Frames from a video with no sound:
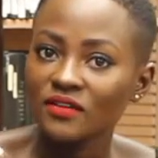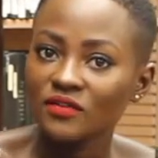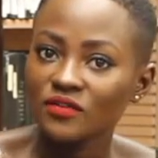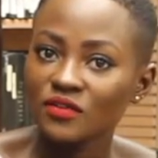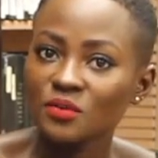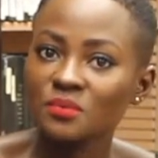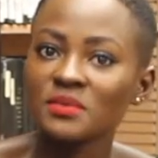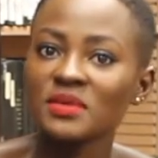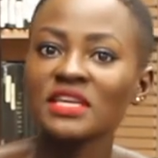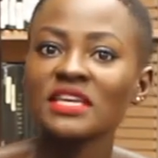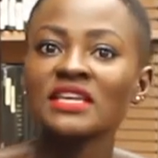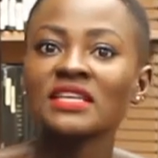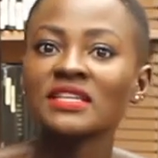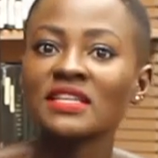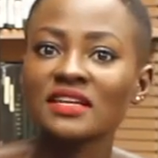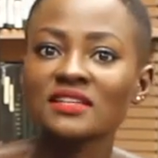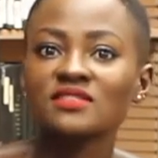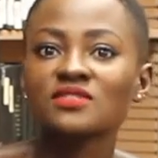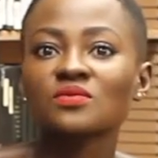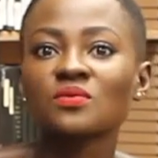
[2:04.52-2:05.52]
for me,
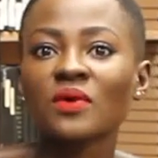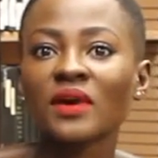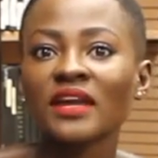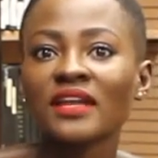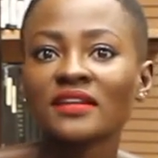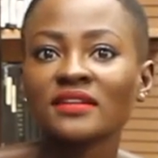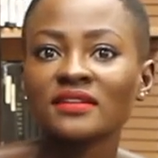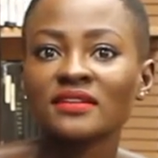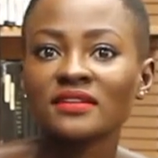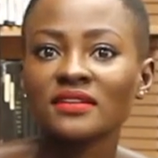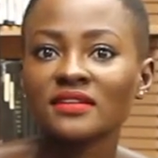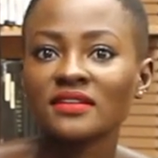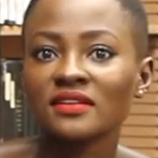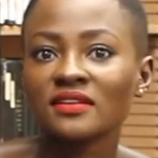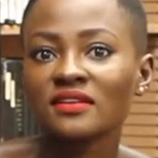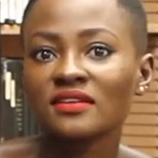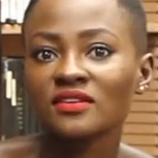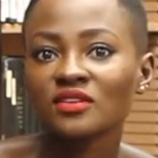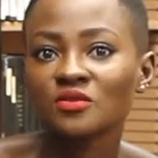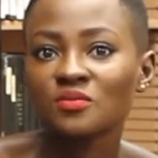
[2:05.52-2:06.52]
that's when
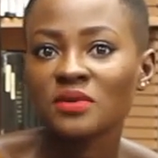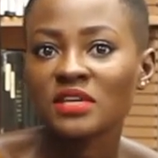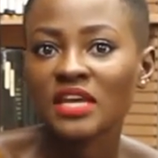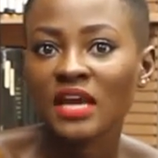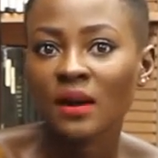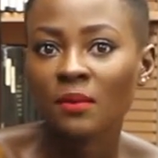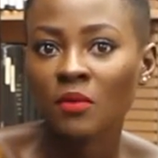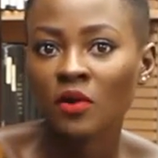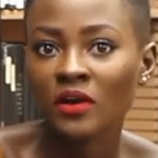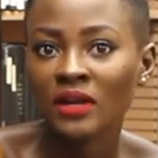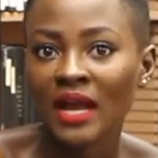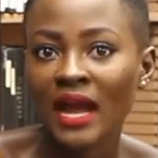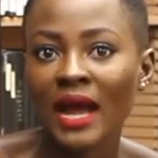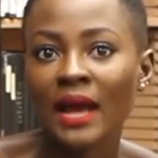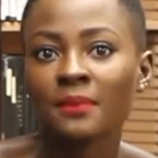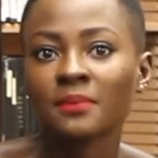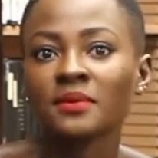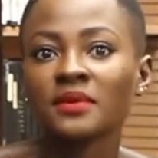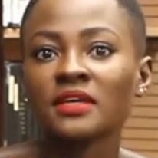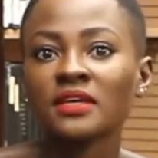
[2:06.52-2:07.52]
you become
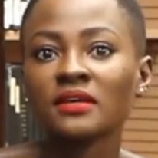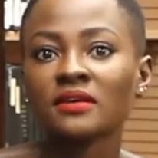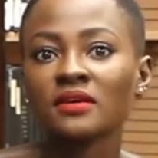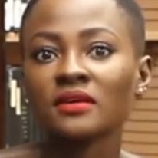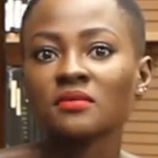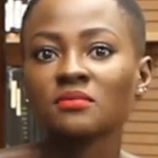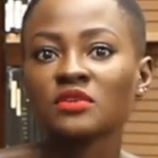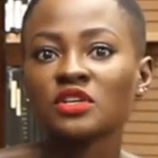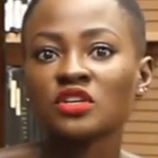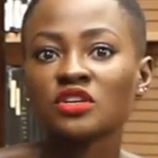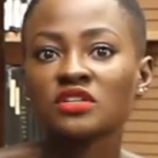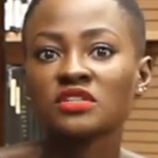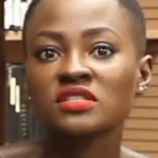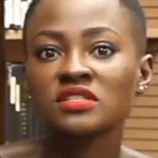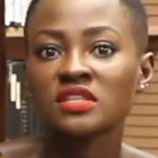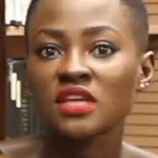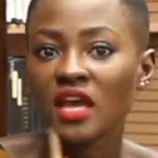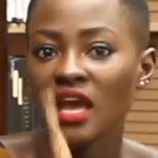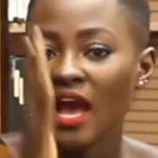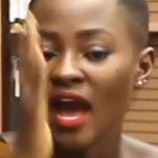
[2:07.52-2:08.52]
unhappy
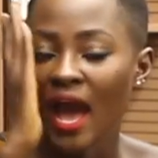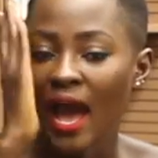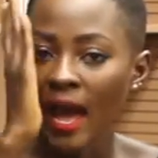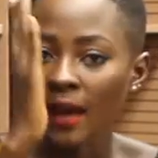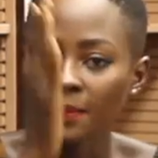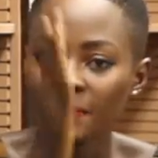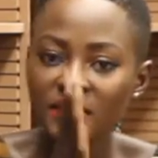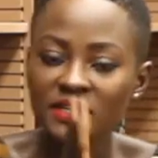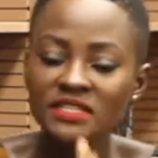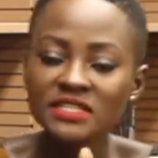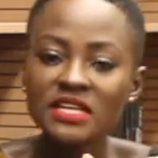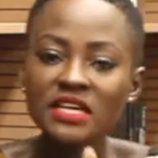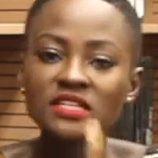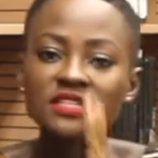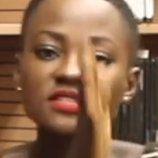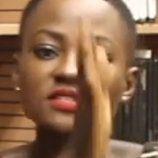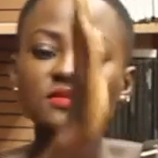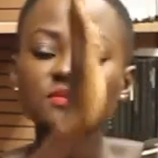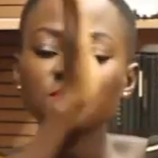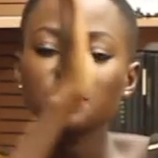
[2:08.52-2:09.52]
because happiness
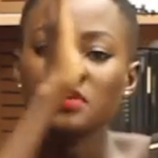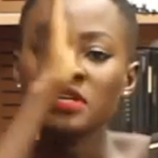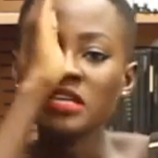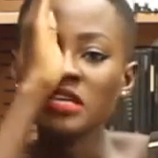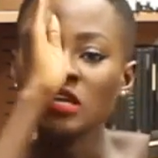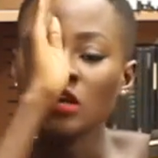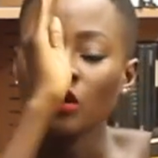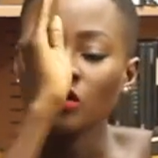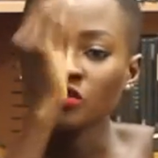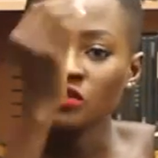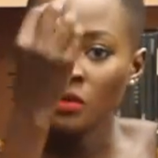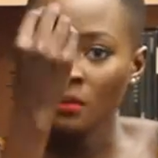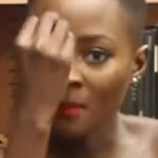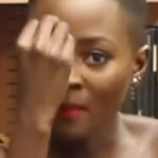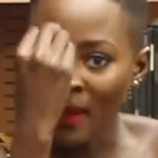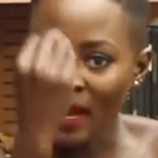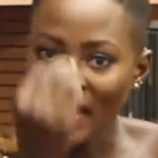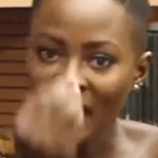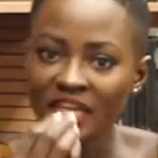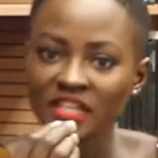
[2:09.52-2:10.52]
has to be on your
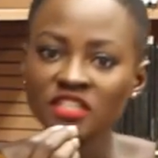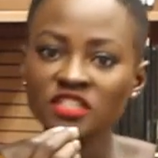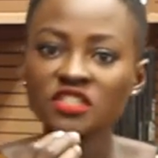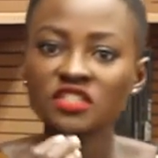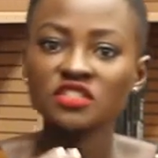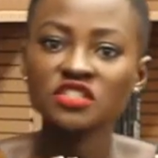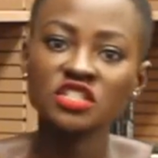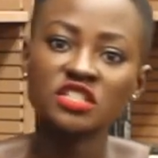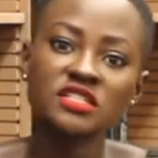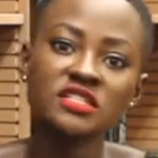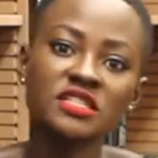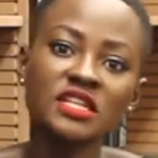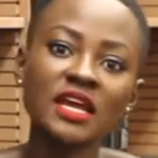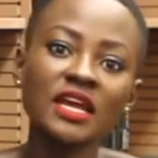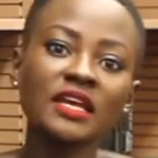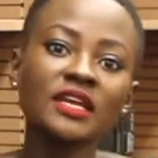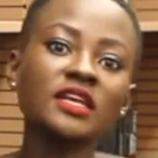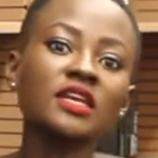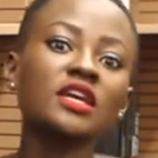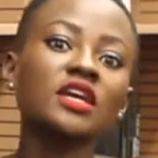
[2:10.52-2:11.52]
mind, just
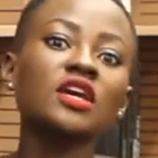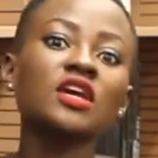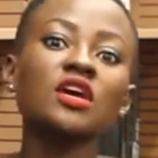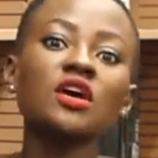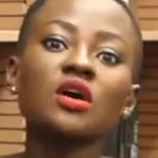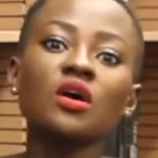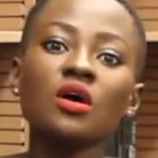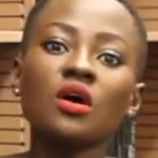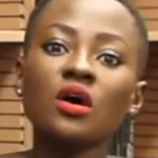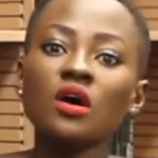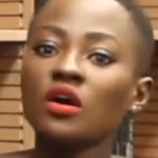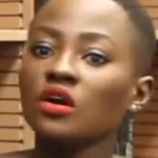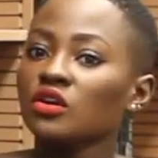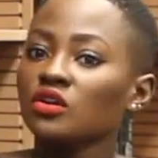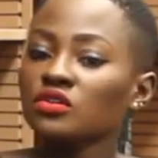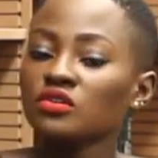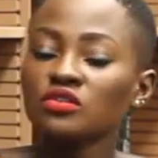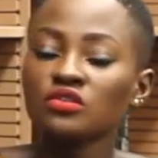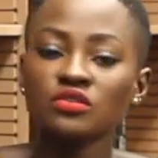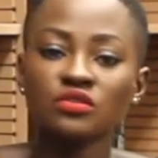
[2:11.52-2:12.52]
like
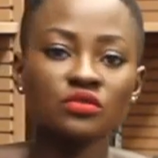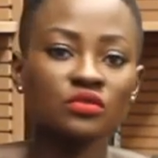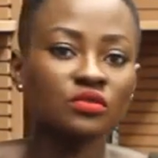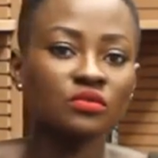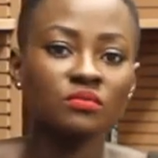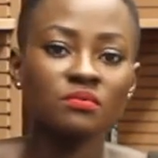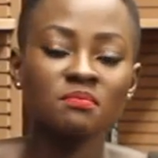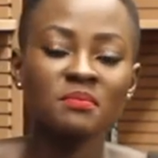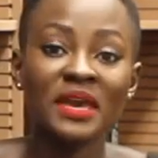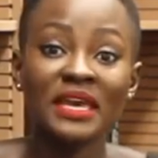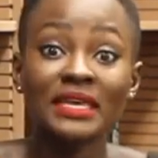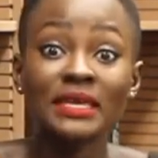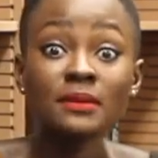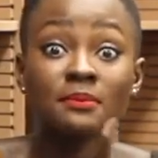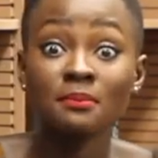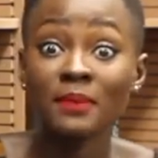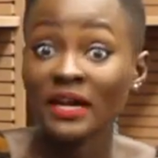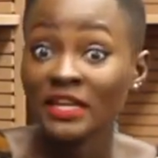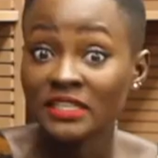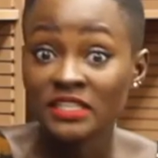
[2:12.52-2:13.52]
you
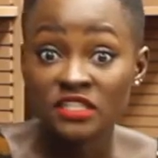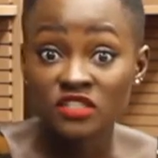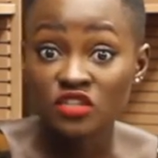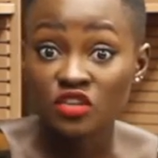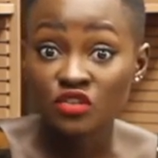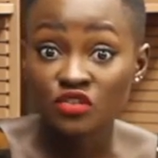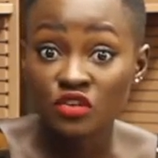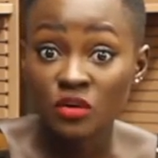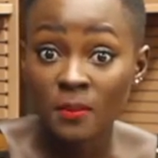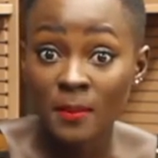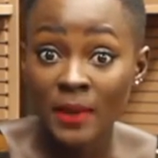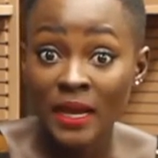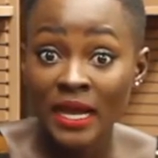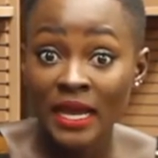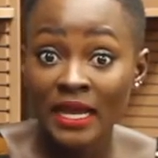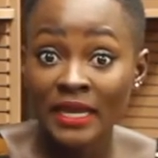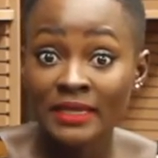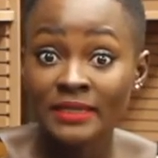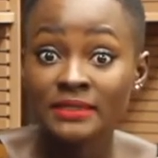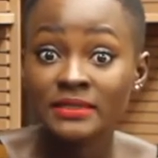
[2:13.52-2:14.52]
making money is on your
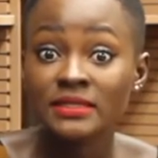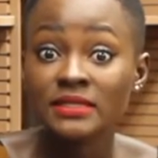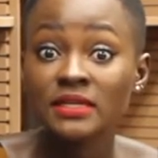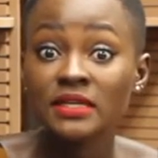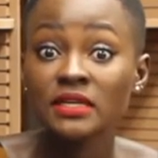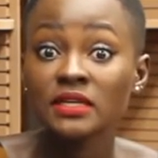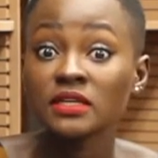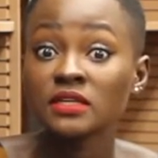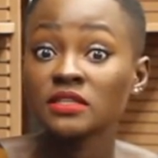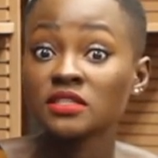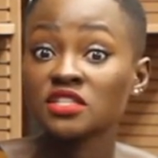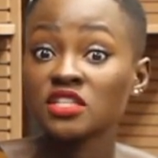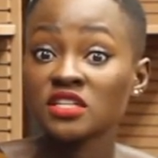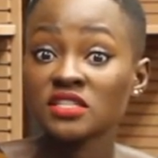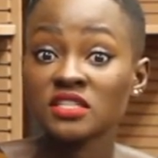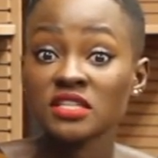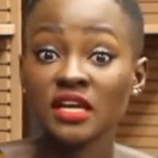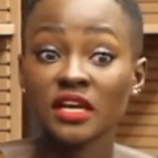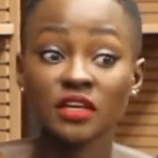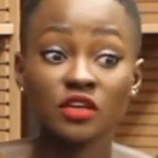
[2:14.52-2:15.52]
mind,
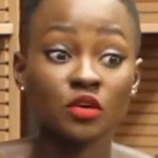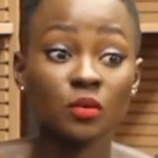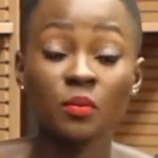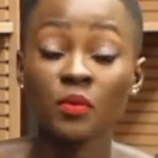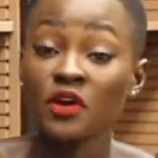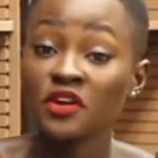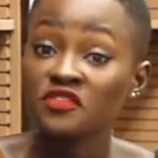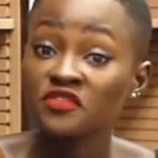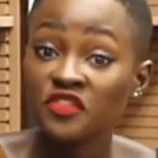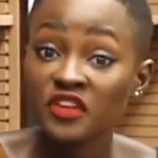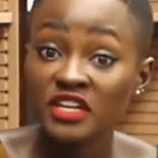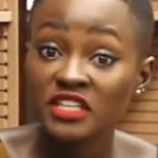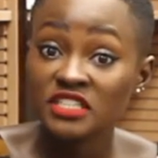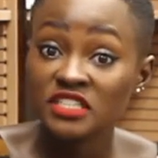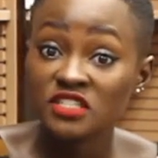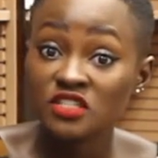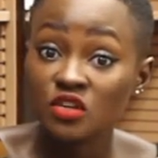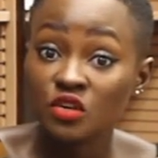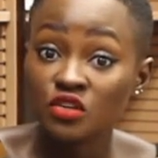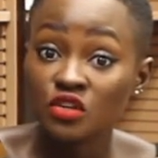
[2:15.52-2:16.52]
just like your boyfriend
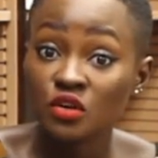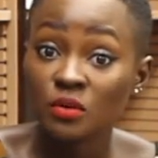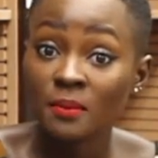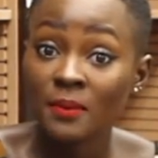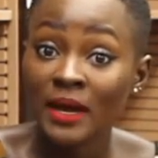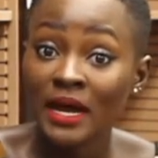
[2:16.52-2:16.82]
is on your